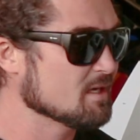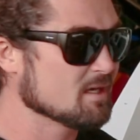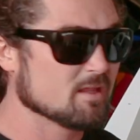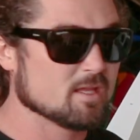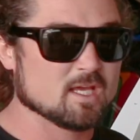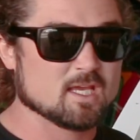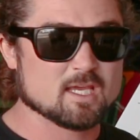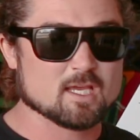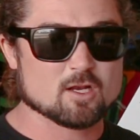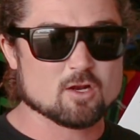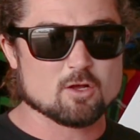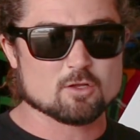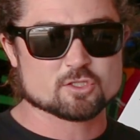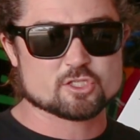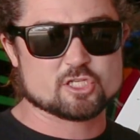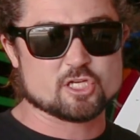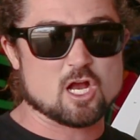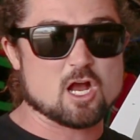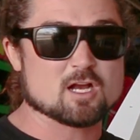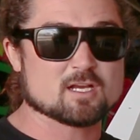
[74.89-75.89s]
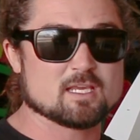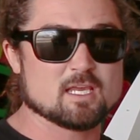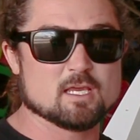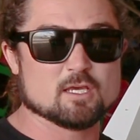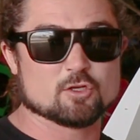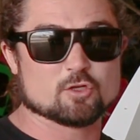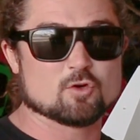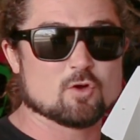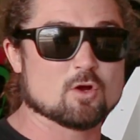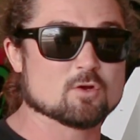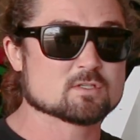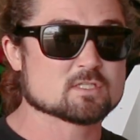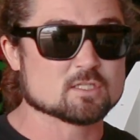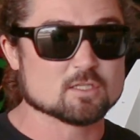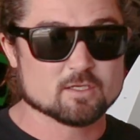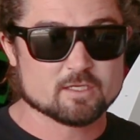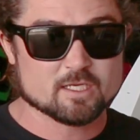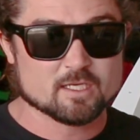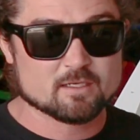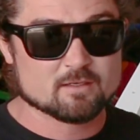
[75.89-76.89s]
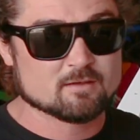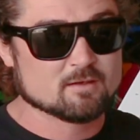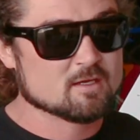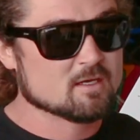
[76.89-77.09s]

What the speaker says: they get all chalky and gross looking.